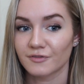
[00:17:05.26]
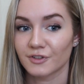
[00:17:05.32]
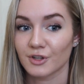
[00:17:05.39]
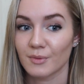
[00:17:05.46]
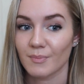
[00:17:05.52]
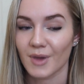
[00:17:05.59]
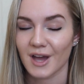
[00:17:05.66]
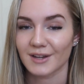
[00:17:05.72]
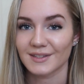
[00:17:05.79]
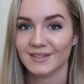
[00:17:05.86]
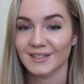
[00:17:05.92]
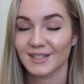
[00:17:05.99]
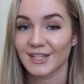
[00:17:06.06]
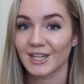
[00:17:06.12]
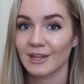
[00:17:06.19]
for your body
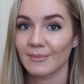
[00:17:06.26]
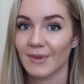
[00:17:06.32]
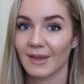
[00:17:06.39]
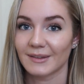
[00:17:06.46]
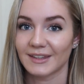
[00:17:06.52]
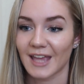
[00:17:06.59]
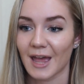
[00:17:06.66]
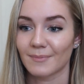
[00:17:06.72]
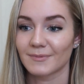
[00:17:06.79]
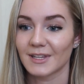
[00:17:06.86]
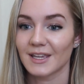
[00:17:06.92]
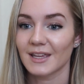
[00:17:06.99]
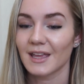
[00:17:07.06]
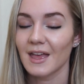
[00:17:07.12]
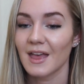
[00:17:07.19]
to keep
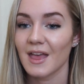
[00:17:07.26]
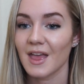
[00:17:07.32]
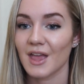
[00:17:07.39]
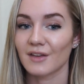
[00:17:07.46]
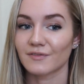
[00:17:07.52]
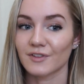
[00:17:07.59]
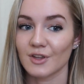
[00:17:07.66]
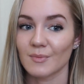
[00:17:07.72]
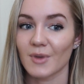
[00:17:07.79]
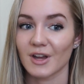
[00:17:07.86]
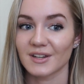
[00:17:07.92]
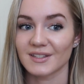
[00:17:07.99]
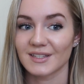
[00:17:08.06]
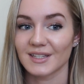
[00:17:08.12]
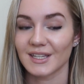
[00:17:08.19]
adapting and for your
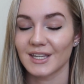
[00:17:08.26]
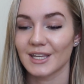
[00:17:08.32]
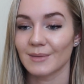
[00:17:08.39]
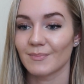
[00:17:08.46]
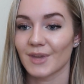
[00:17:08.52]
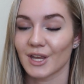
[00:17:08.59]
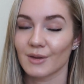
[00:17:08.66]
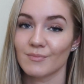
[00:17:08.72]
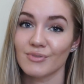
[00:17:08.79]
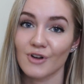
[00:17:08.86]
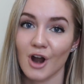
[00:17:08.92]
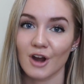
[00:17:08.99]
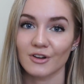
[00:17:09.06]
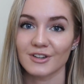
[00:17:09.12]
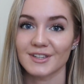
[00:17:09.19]
body to keep making
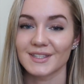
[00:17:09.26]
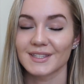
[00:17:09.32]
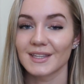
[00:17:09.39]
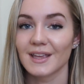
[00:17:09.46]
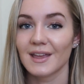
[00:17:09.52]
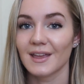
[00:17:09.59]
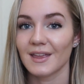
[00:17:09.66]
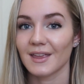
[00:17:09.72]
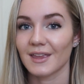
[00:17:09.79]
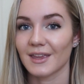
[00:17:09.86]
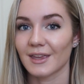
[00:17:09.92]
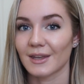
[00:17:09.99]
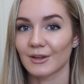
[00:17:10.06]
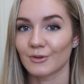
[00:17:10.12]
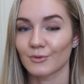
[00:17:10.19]
progress
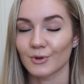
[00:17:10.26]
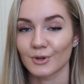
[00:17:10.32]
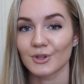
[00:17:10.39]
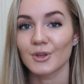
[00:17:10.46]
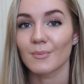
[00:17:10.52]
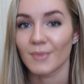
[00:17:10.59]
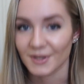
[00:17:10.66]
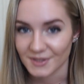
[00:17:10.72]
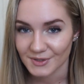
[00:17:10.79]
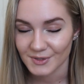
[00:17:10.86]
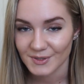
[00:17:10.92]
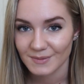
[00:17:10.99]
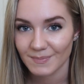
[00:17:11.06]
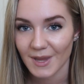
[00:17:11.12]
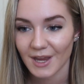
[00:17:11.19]
in growing your
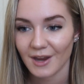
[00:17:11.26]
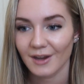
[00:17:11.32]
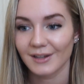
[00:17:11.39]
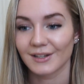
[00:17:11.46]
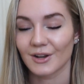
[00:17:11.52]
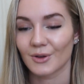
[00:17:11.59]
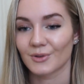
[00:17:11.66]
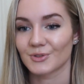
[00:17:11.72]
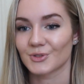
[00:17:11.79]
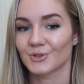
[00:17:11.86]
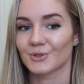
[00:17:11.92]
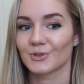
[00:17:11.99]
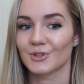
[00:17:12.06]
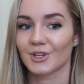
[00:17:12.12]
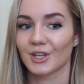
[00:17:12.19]
muscles bigger. And
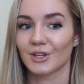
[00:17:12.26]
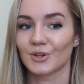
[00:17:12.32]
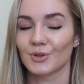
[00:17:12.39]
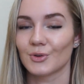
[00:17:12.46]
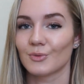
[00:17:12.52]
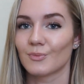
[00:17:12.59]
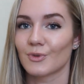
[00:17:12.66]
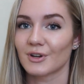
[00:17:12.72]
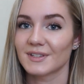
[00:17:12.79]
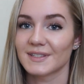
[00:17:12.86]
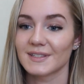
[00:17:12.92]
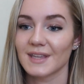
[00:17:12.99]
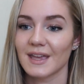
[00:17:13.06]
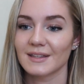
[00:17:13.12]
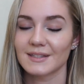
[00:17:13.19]
also you can do more
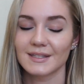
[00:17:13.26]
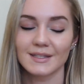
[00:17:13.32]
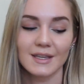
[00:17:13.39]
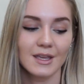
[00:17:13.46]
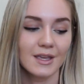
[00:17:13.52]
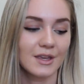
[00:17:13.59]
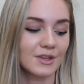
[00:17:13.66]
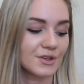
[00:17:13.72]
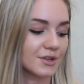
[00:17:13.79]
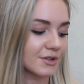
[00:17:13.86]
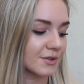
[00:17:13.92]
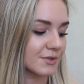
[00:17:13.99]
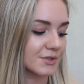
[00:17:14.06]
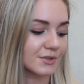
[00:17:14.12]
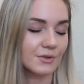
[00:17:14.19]
sets. You can
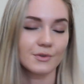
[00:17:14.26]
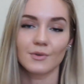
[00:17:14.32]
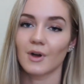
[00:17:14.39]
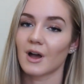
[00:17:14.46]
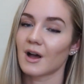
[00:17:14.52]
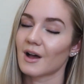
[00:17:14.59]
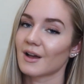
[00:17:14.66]
also